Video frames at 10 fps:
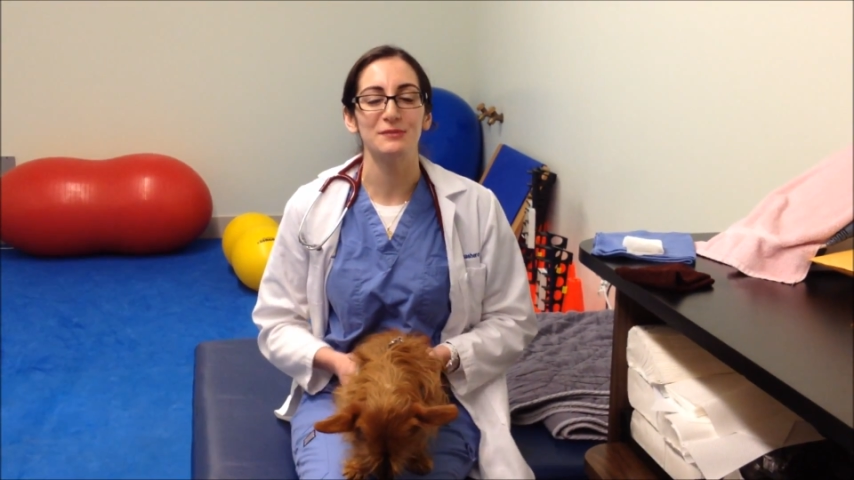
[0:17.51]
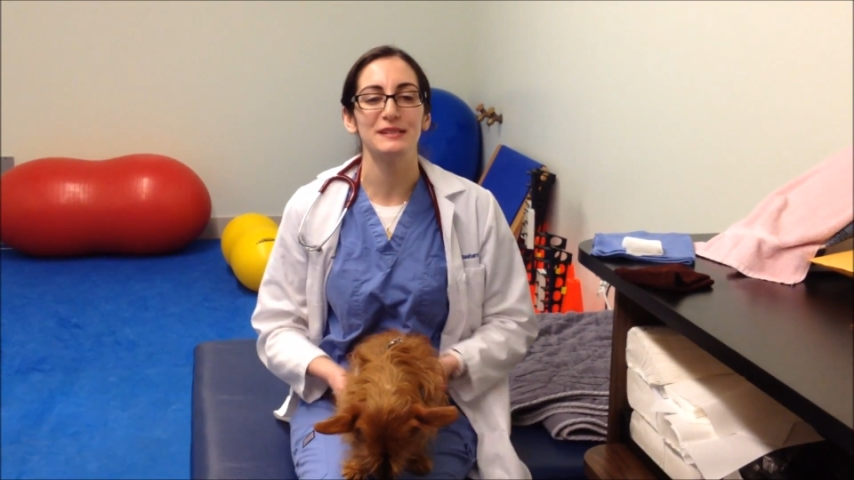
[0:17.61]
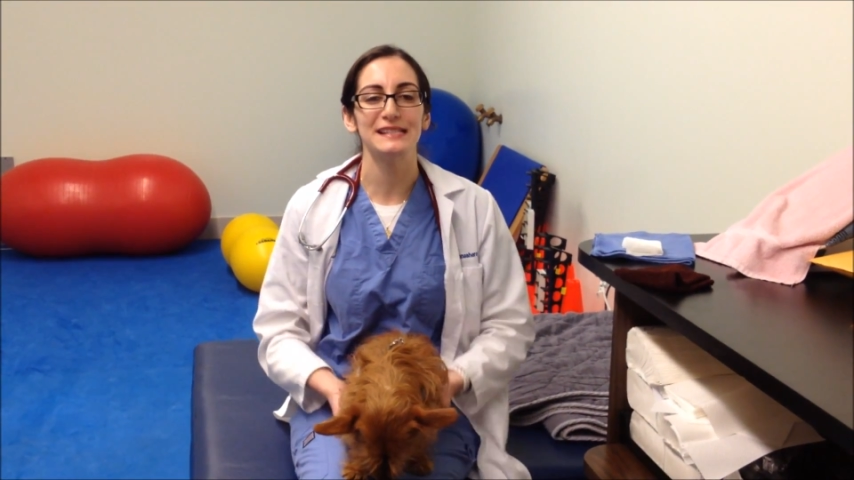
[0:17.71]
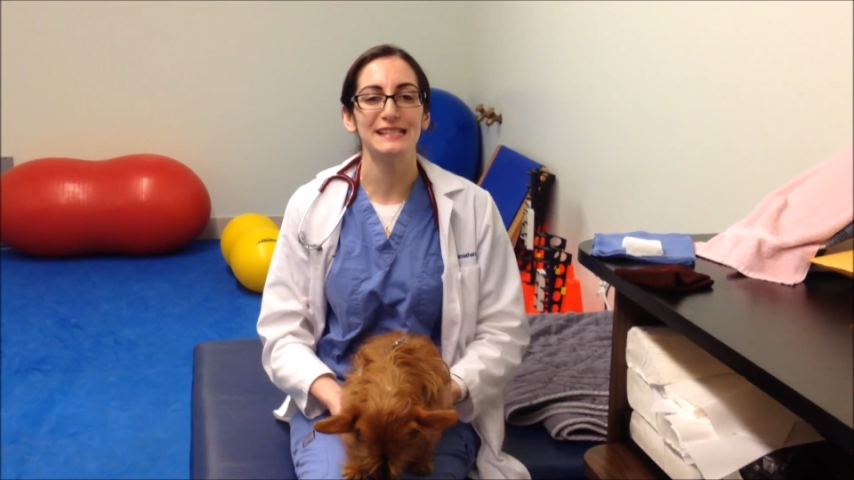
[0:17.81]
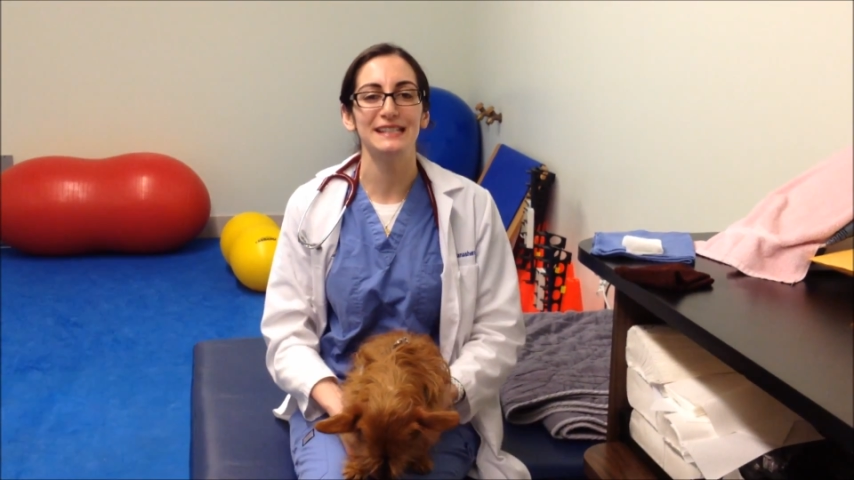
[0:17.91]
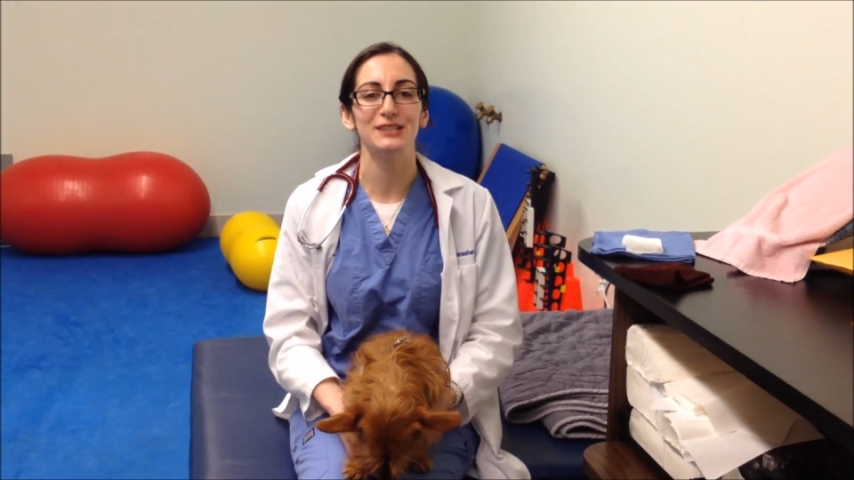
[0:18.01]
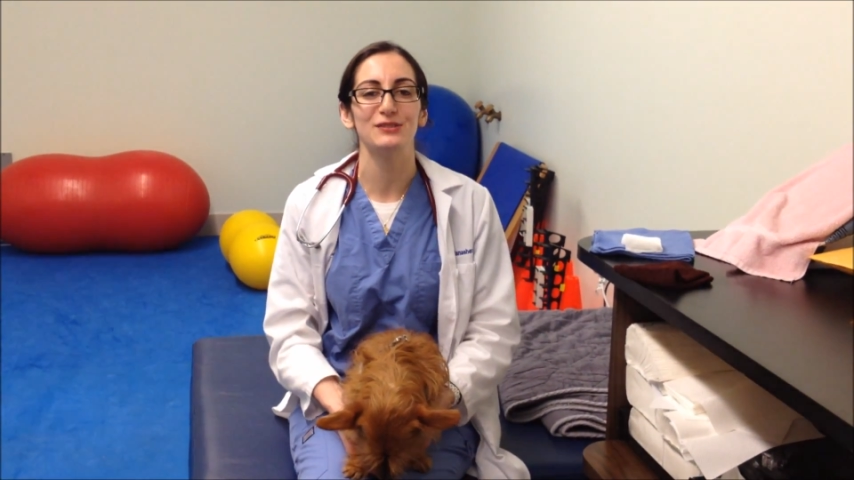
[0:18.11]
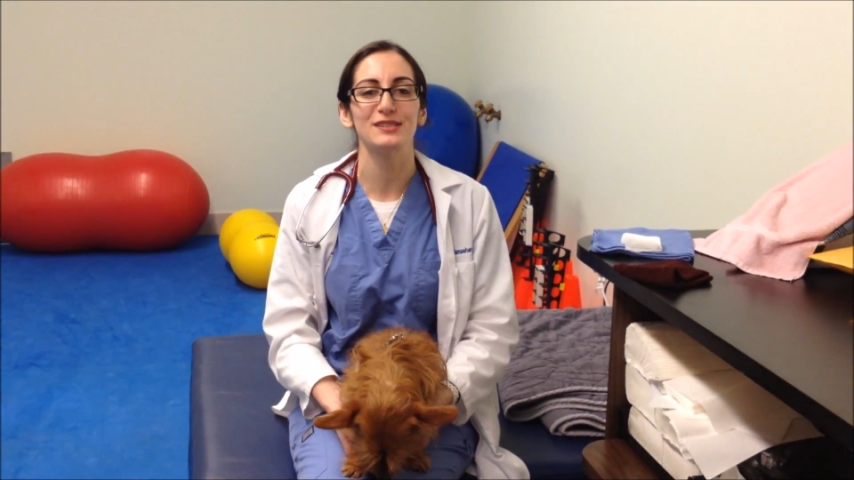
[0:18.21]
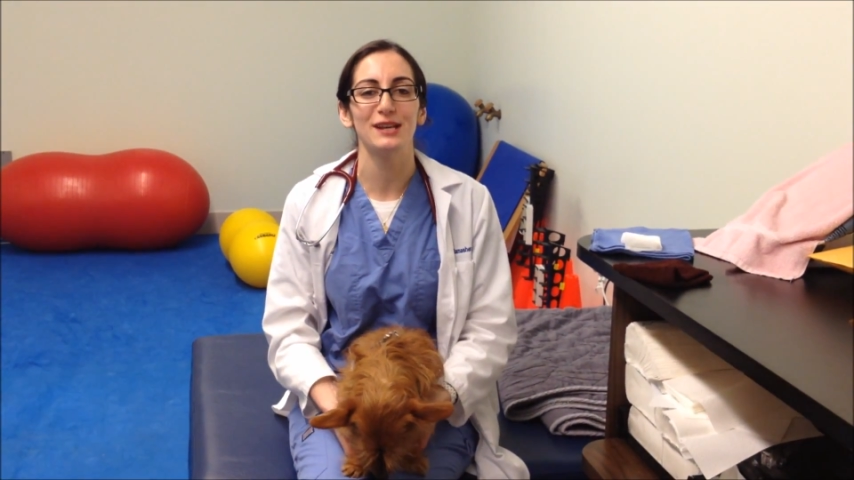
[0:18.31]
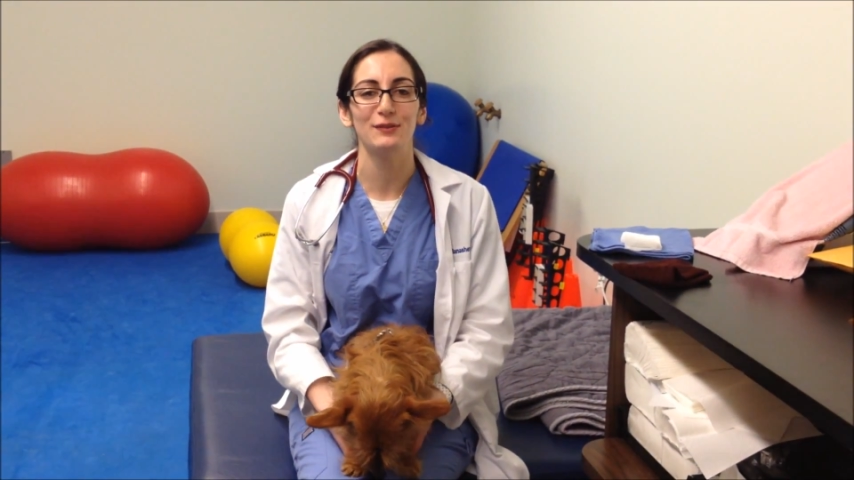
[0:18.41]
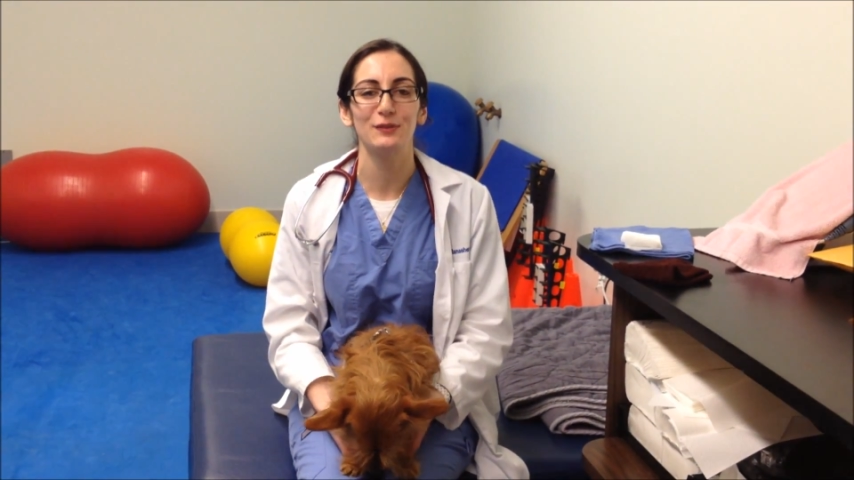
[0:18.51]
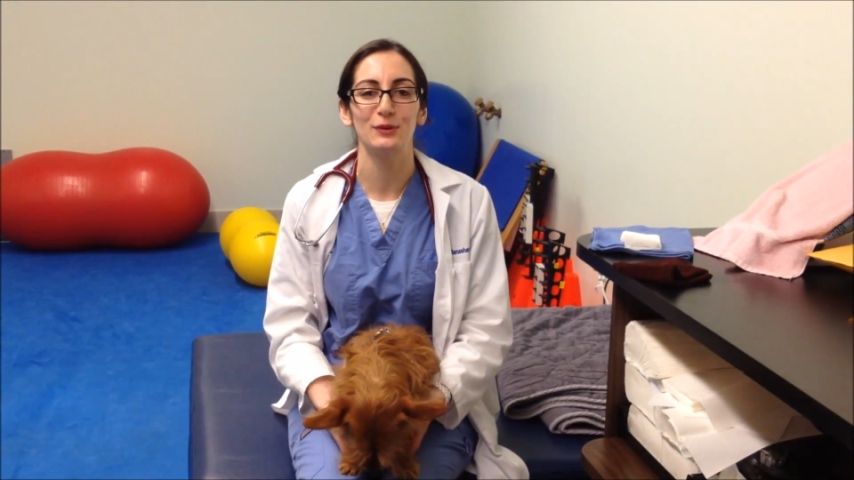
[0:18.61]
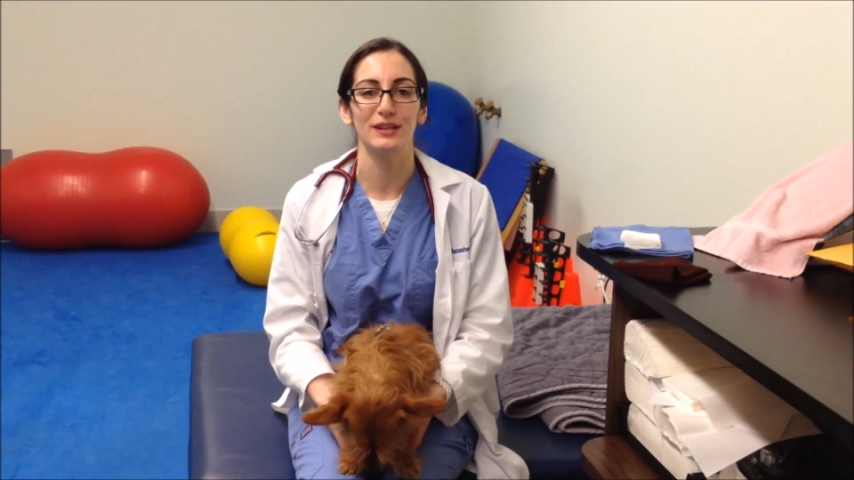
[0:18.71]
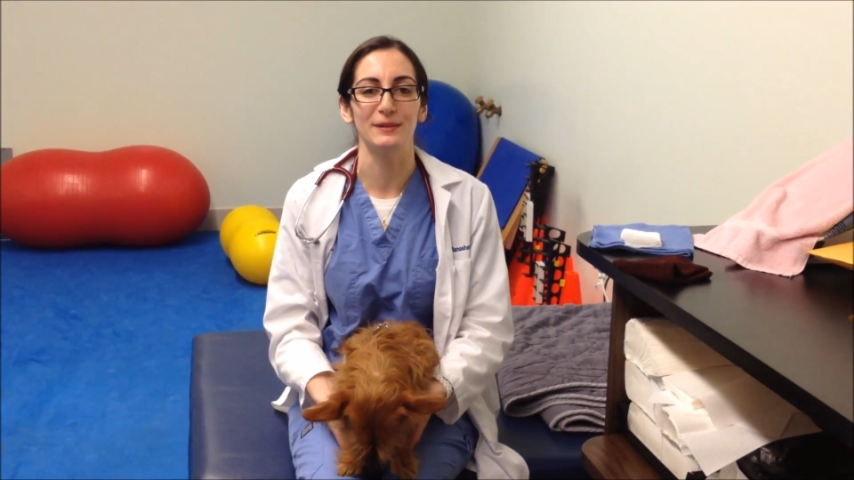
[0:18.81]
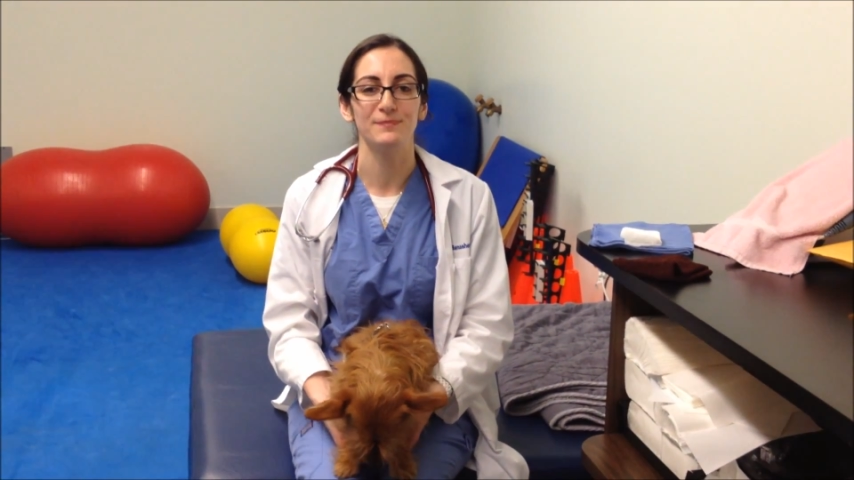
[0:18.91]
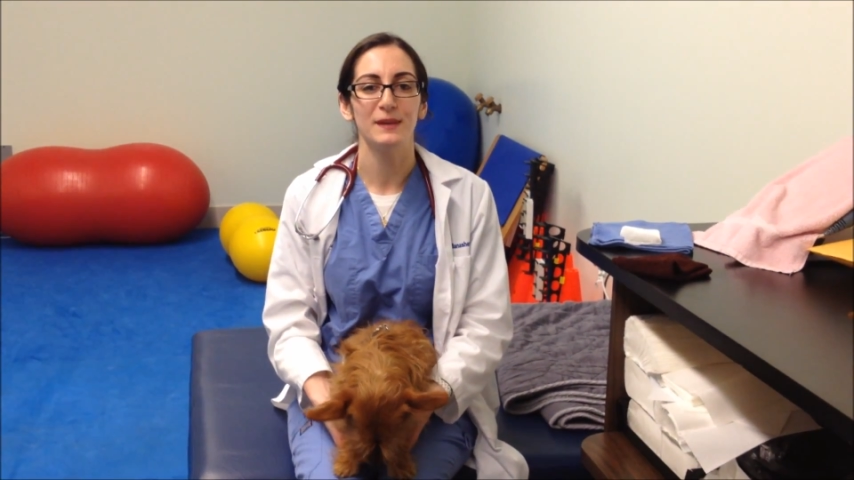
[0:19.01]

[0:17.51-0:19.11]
that we see here in South Florida.